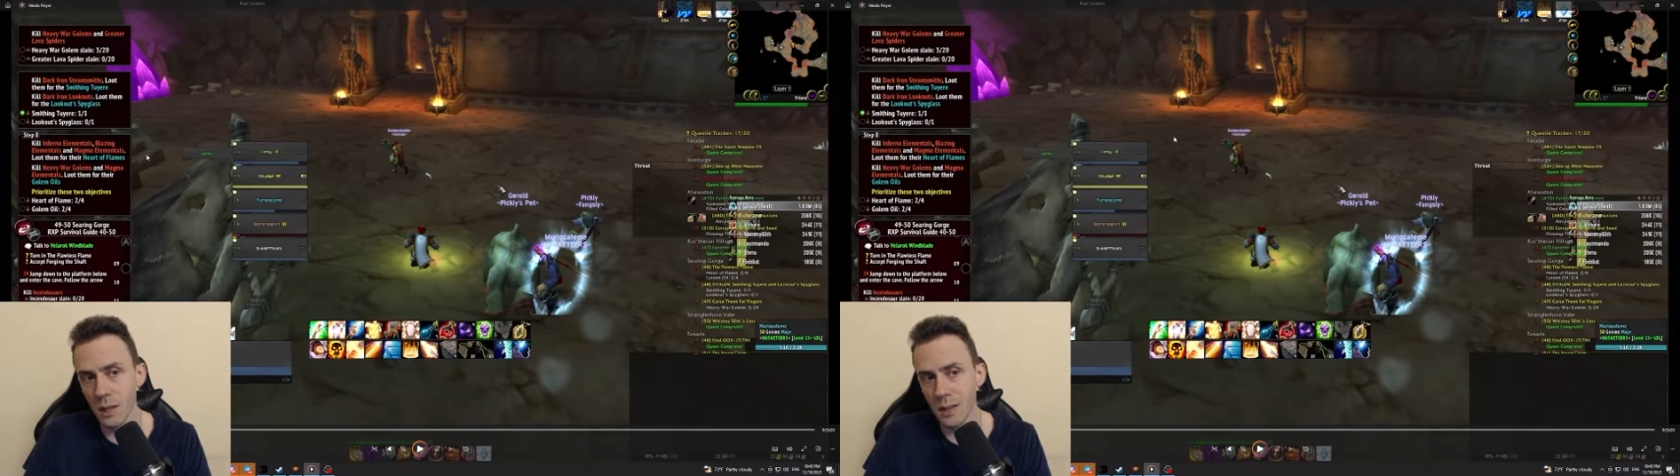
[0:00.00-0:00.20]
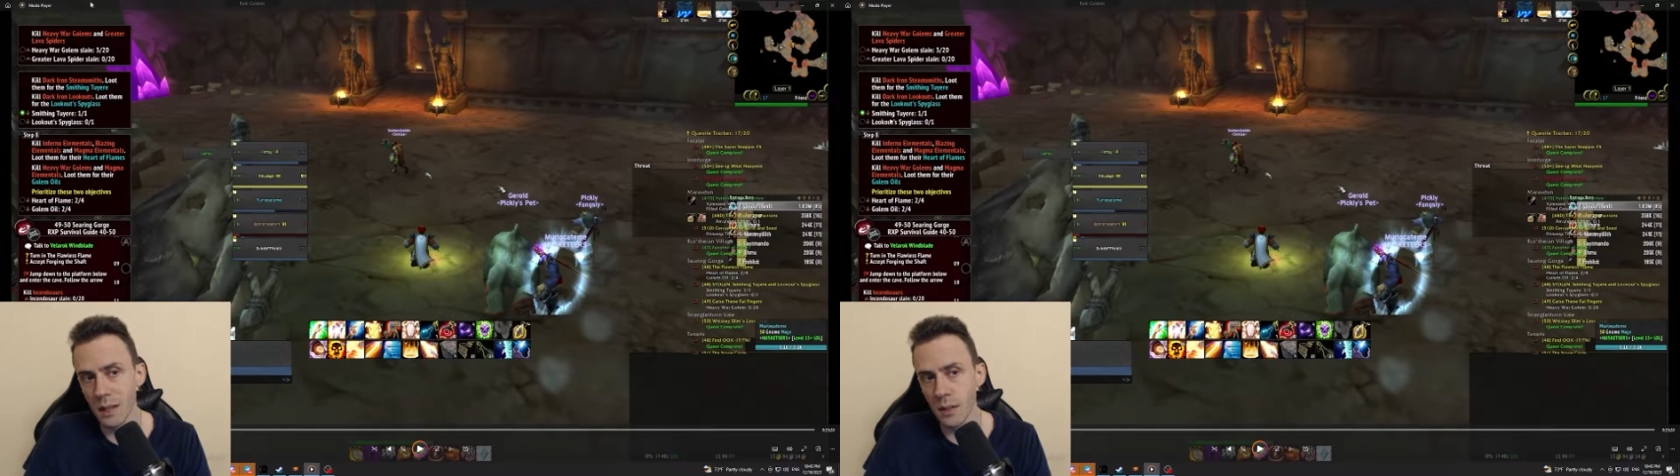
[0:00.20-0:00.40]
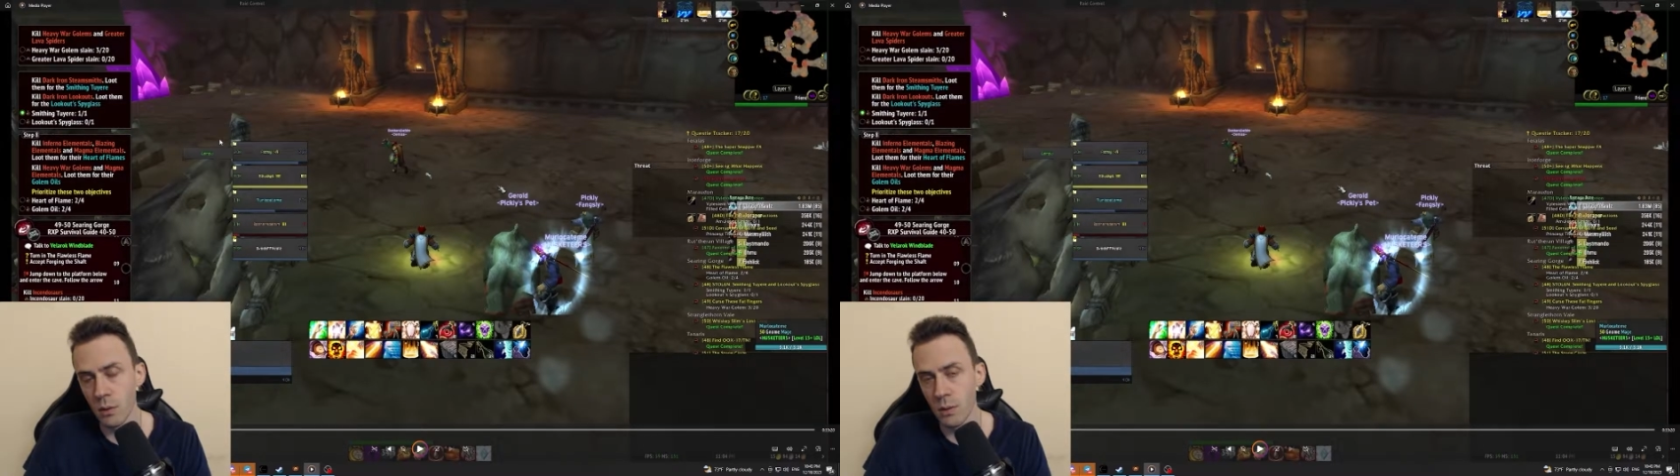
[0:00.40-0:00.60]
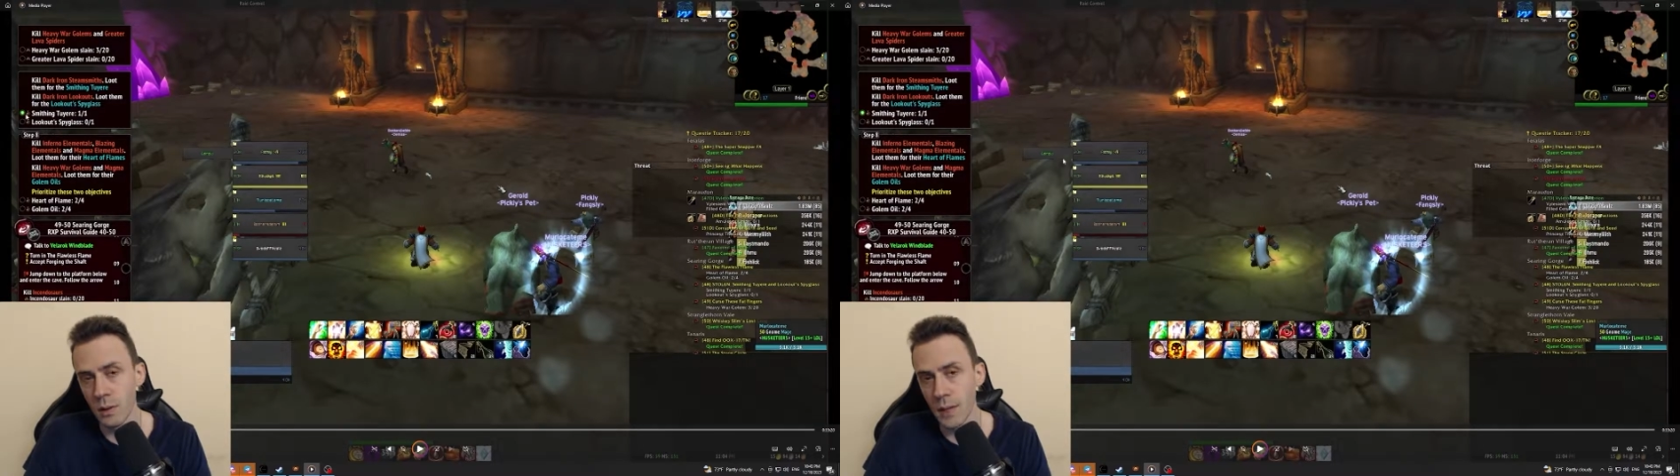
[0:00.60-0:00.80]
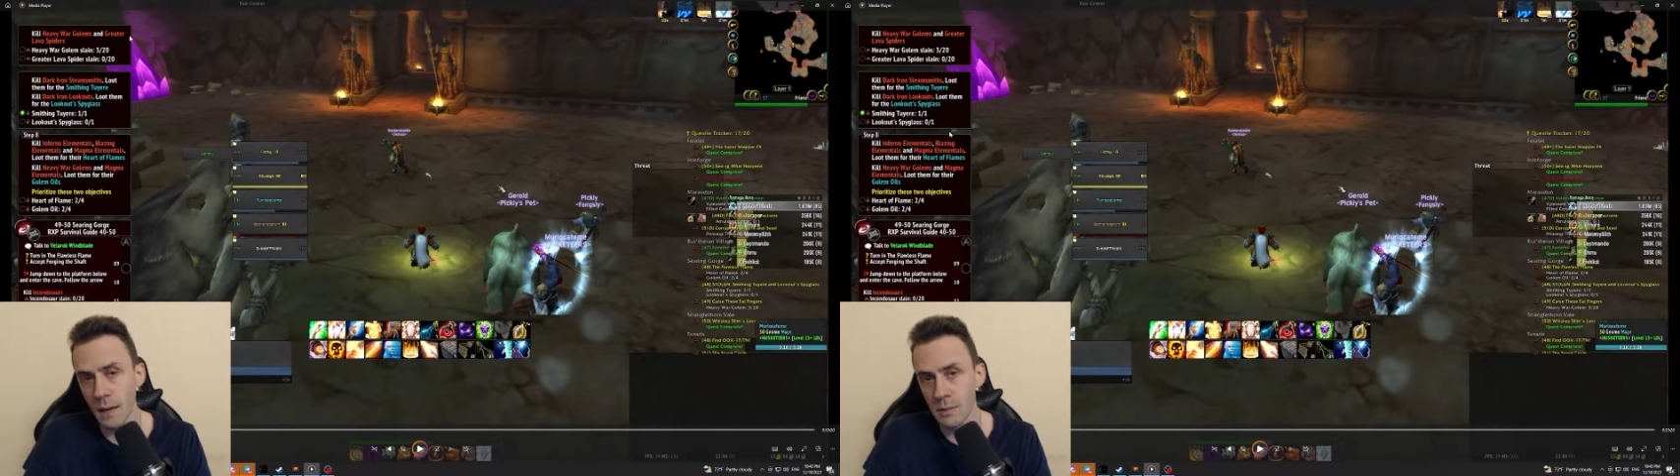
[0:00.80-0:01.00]
and then on the
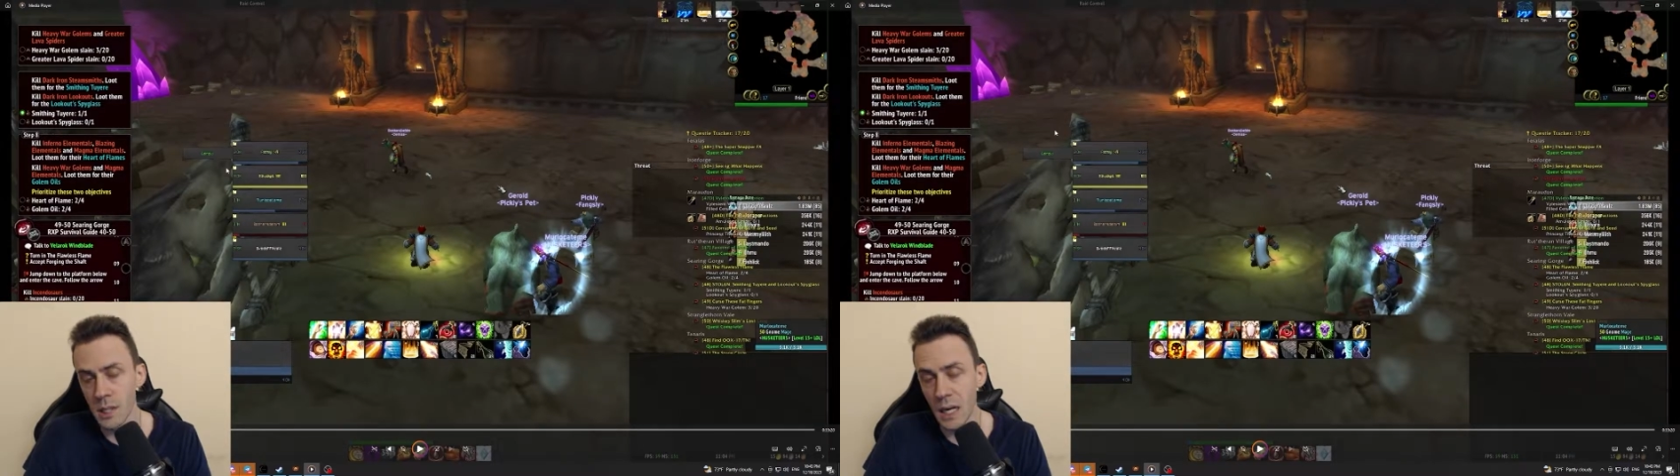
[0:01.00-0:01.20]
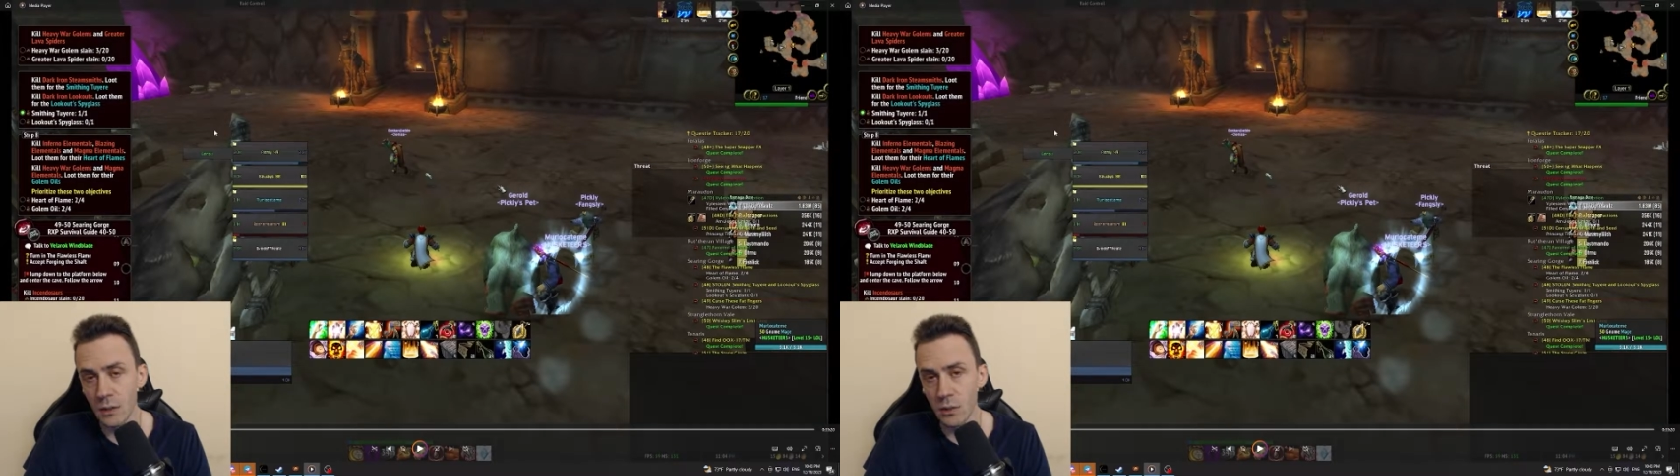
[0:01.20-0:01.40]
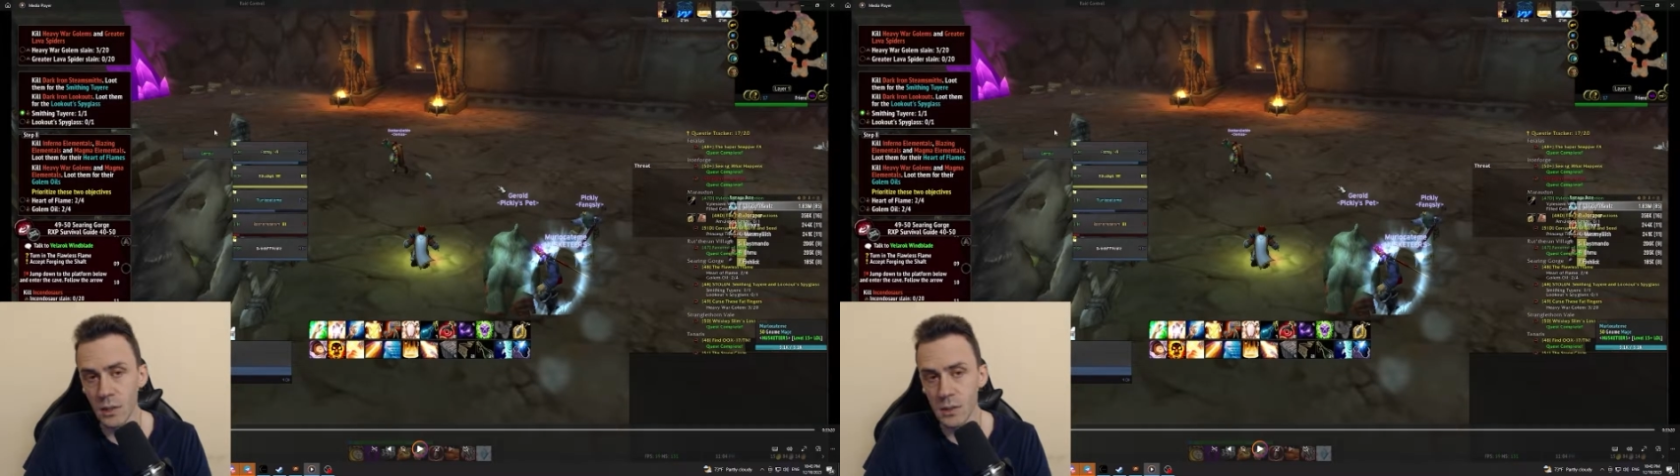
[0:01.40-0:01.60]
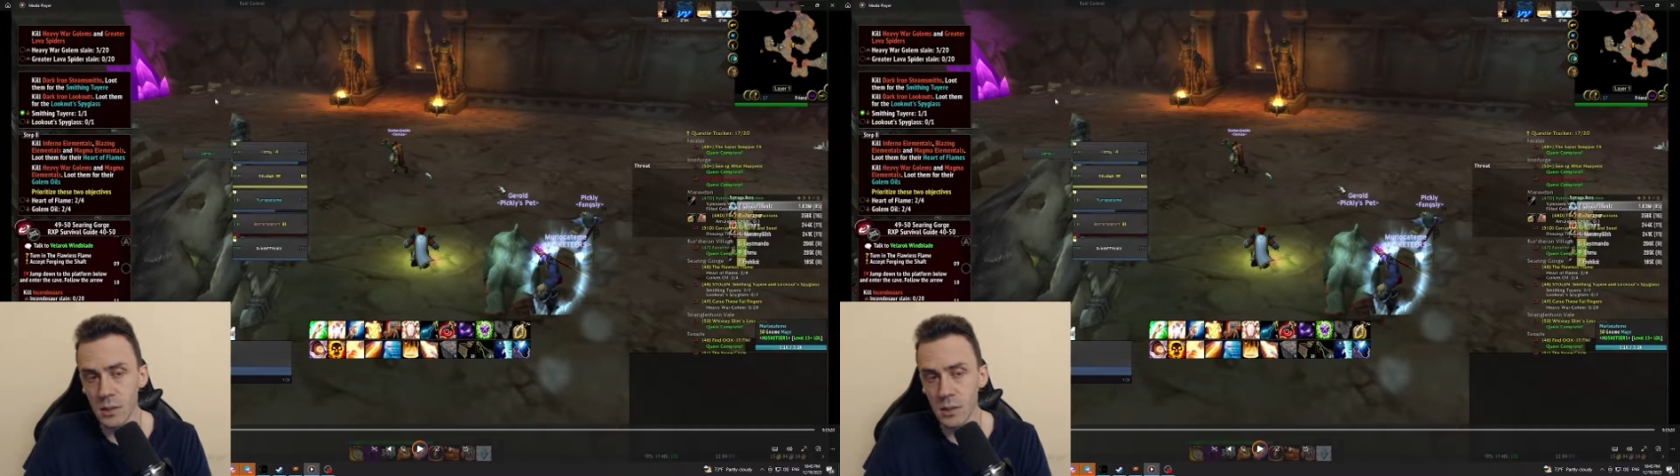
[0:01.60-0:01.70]
left side you're gonna